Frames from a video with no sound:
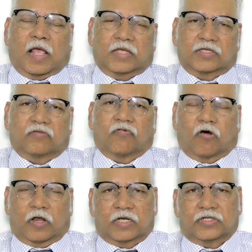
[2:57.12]
as it
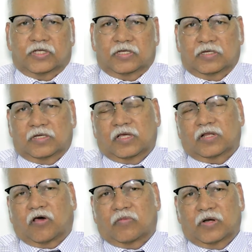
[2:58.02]
warrants,
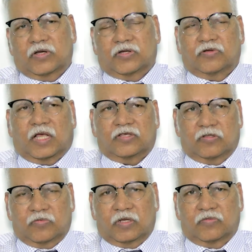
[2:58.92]
normal tissue has
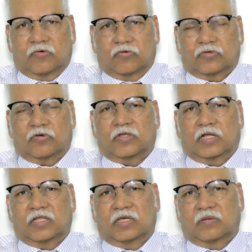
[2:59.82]
to be removed so
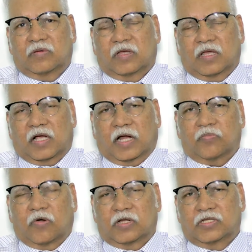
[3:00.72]
that the
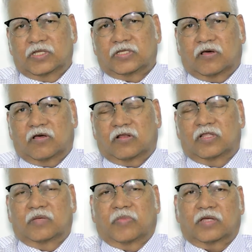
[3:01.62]
cut margins or
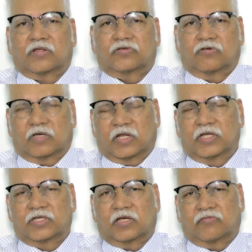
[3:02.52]
the microscopic
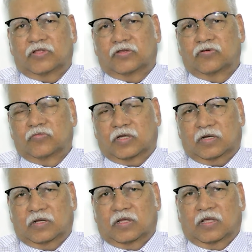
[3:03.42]
edges of the tumor